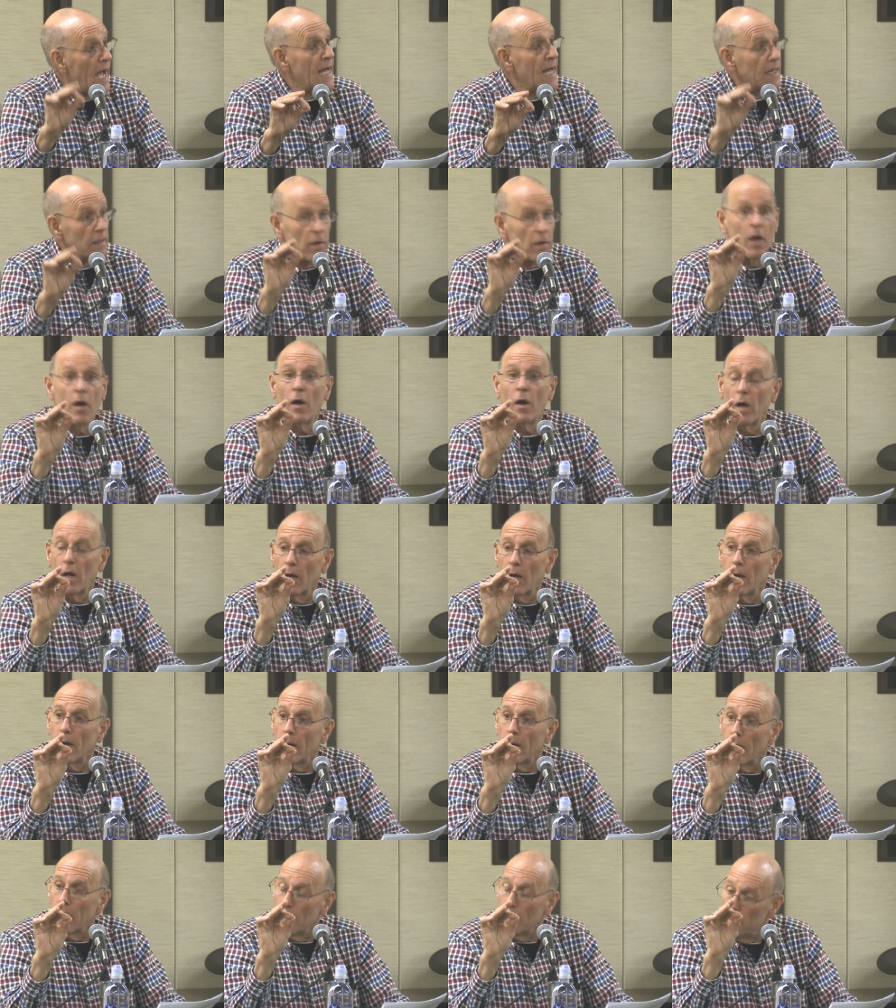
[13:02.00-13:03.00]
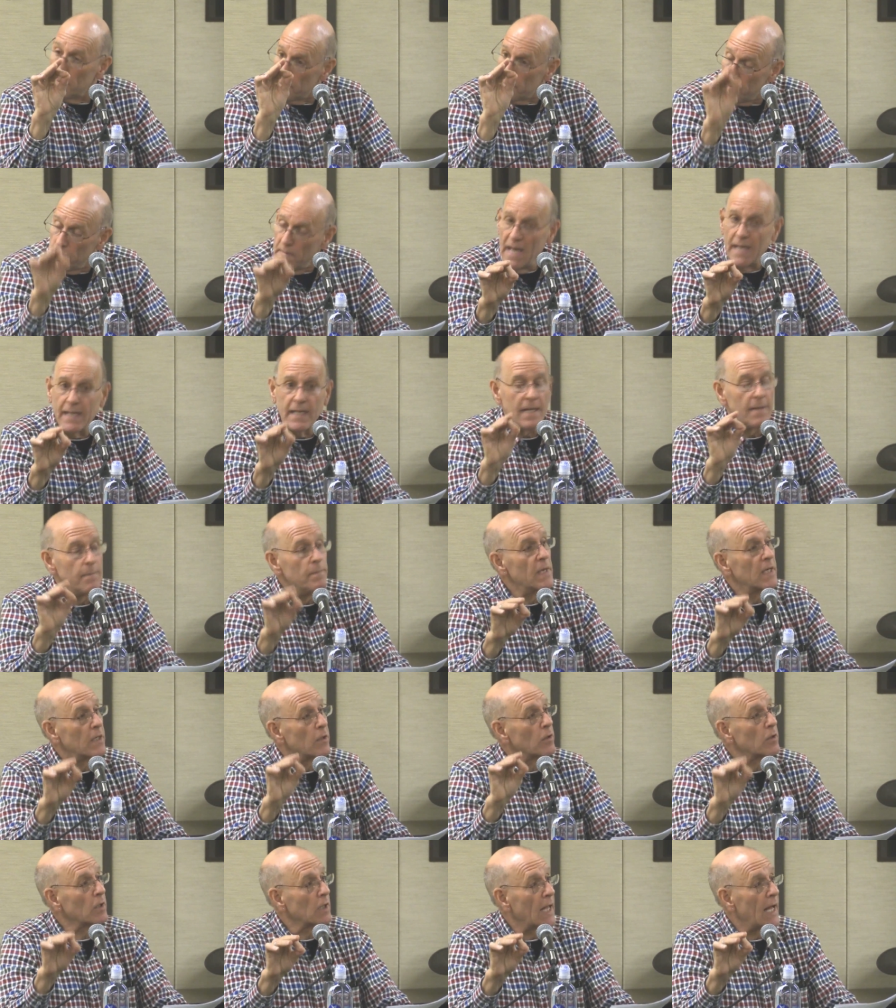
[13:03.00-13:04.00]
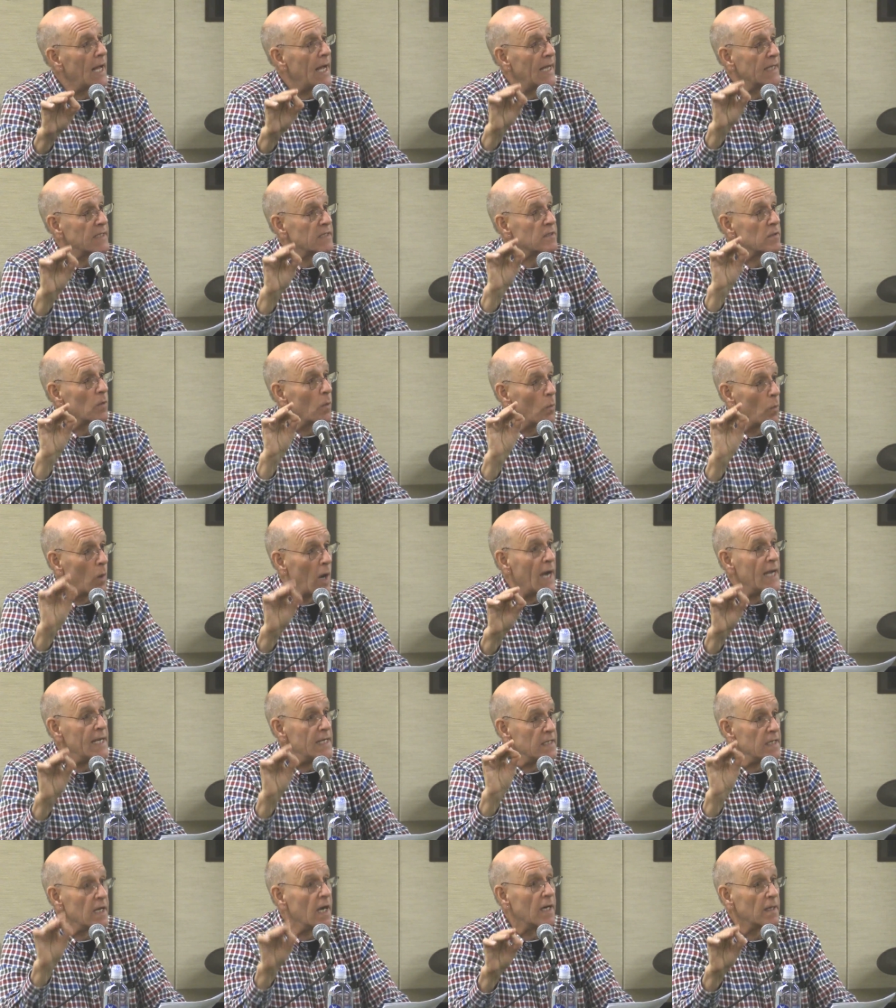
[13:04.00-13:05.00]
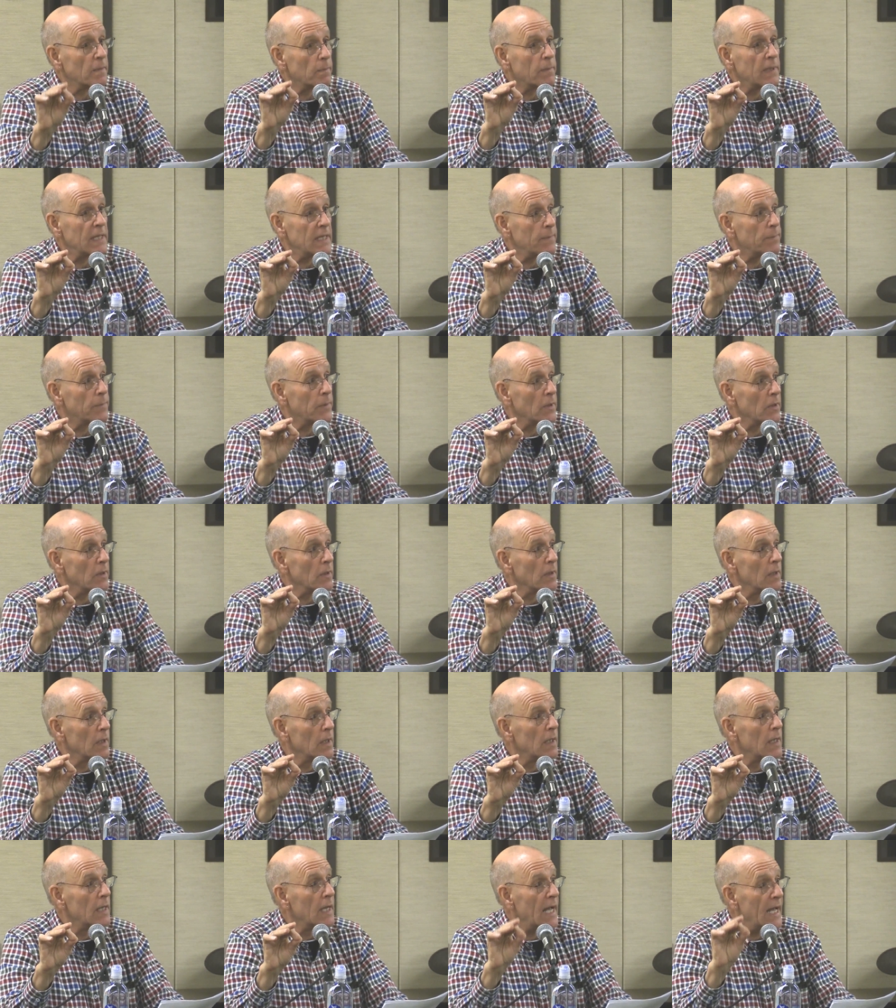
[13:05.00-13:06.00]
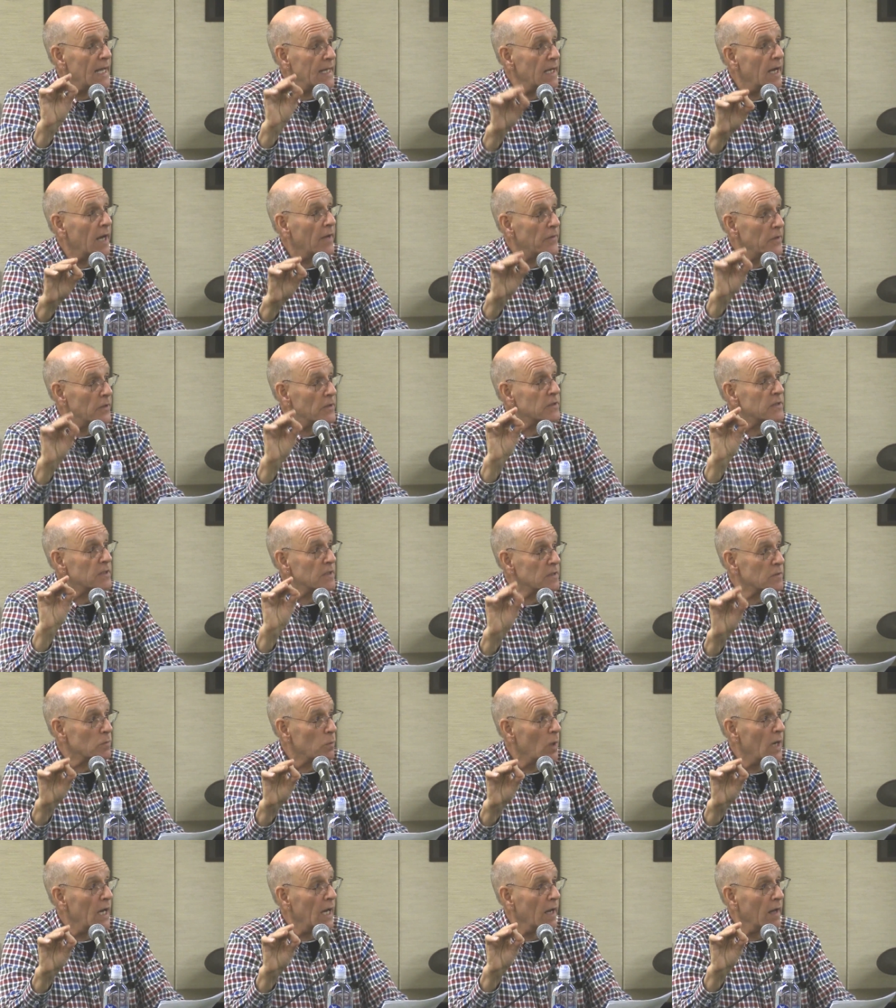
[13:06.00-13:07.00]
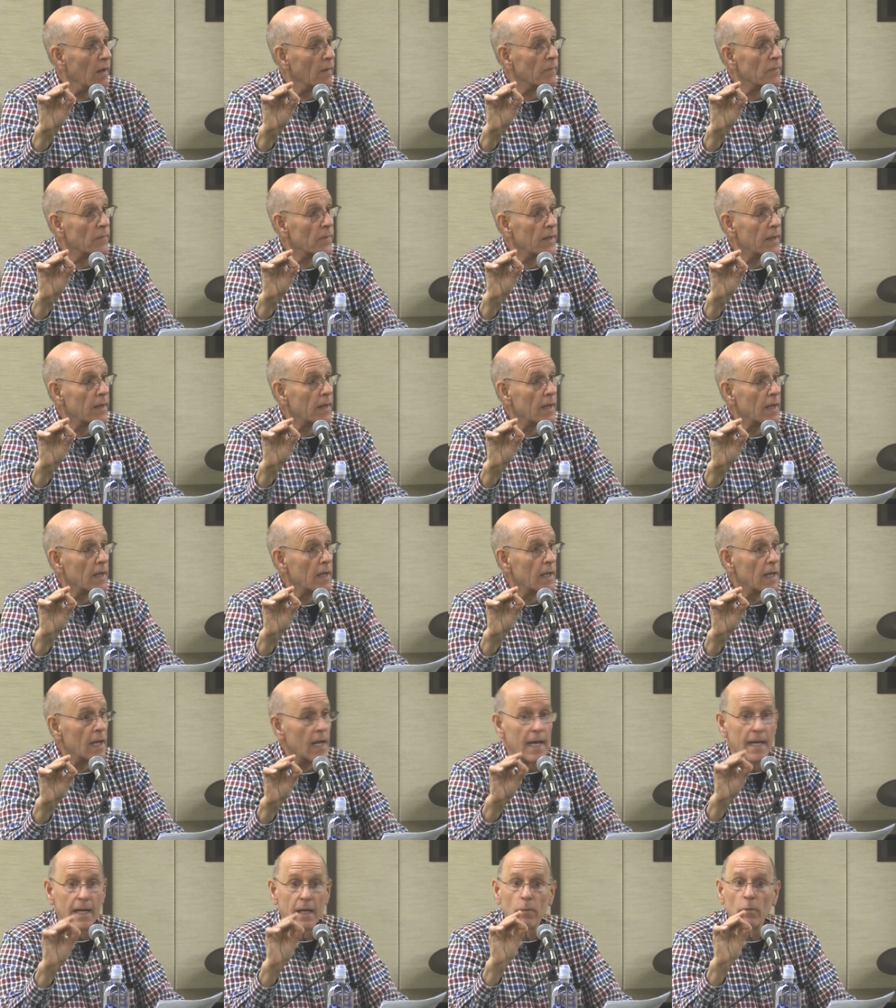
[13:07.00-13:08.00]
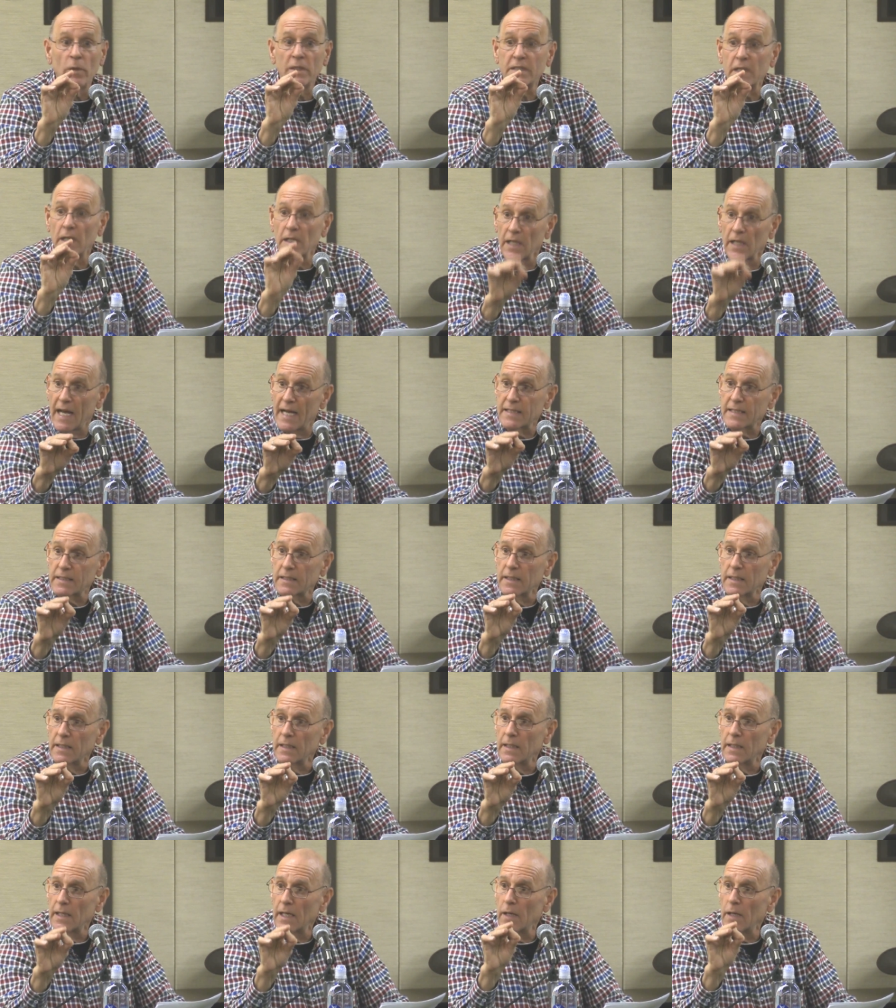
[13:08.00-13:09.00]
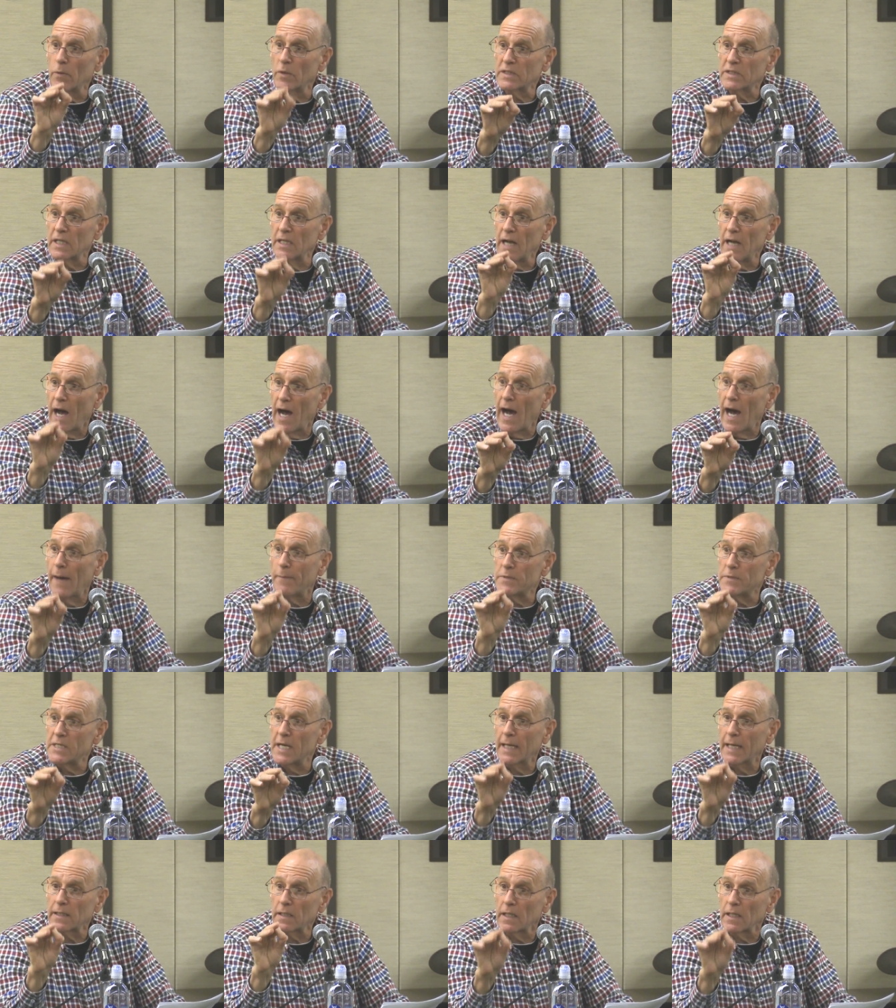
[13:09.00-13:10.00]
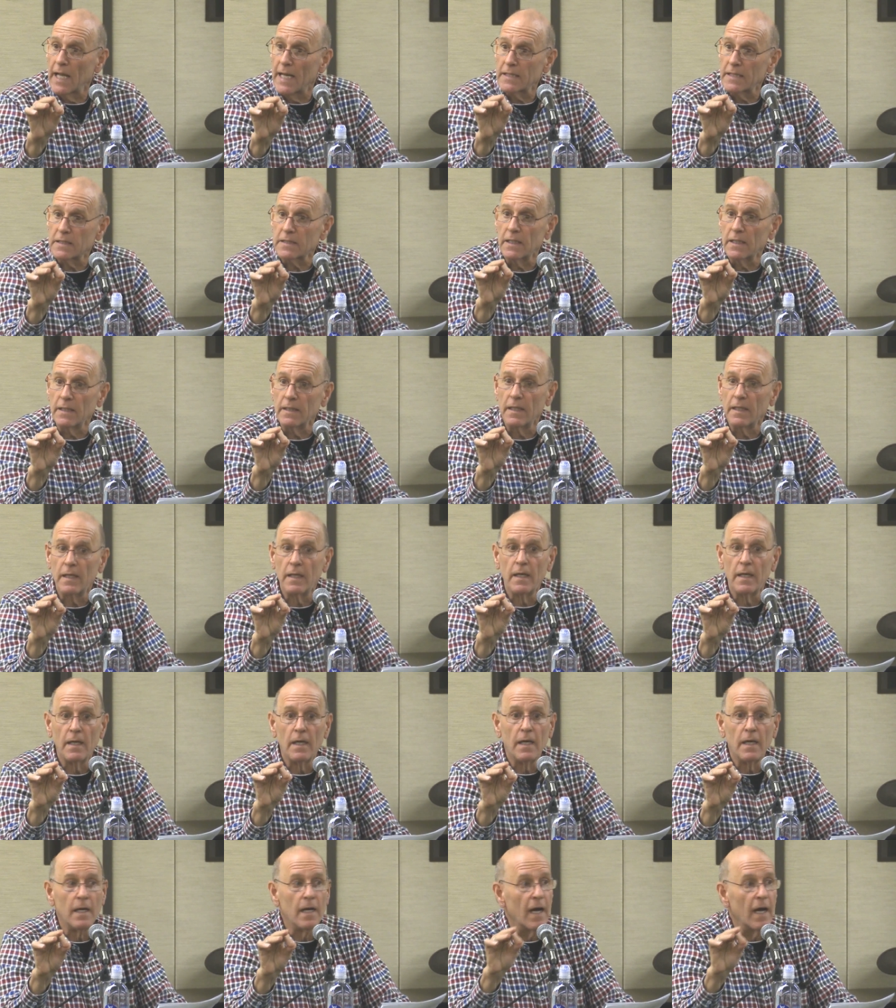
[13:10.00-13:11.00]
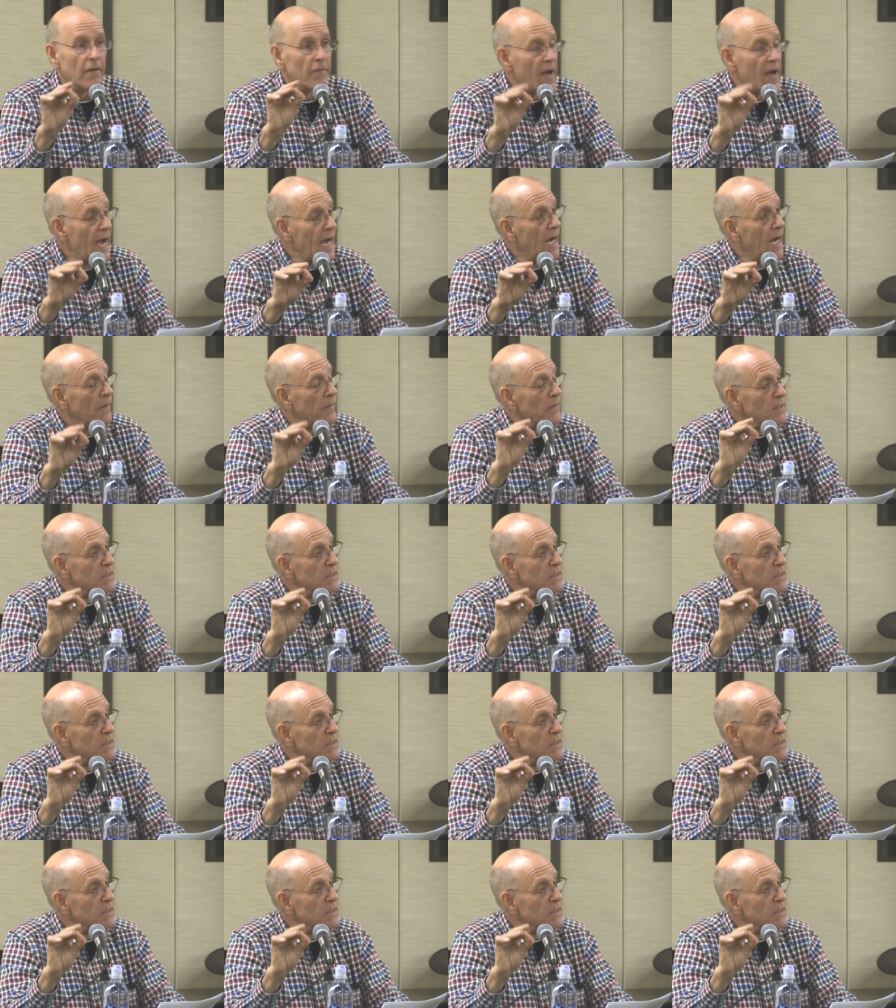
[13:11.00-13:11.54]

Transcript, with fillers: at many middle class white young people and others as well. And it was a lesson, it was an object lesson of how